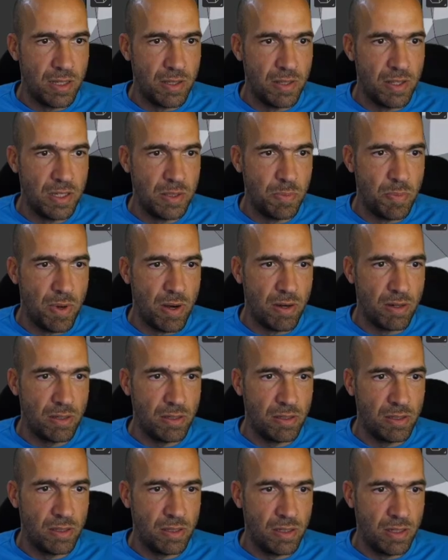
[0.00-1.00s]
this
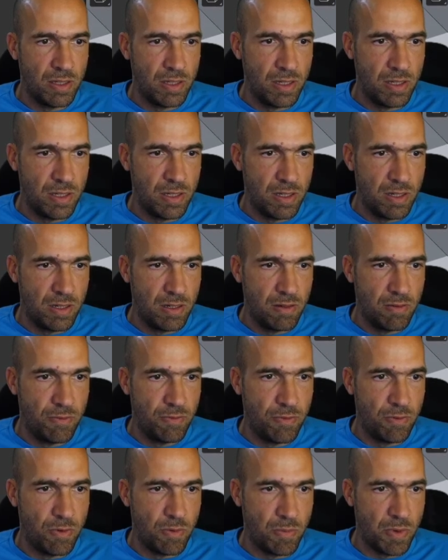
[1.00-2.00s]
part
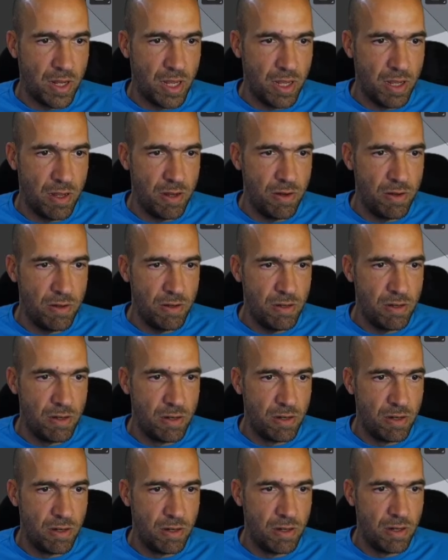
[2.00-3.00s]
from here,